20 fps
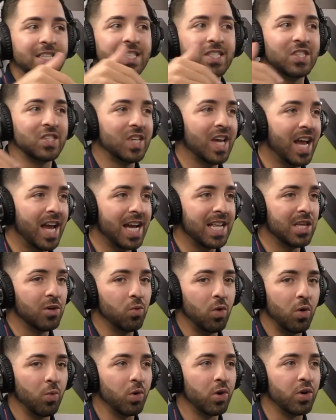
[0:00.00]
say that
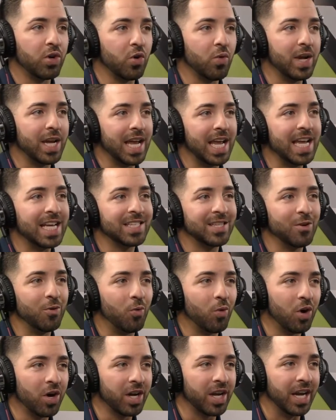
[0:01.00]
what we're doing isn't
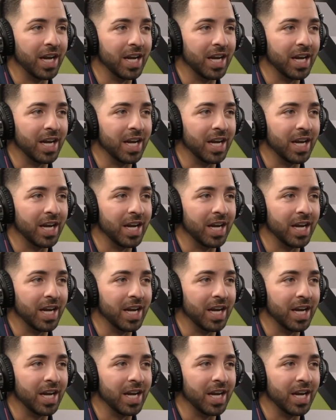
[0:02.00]
working.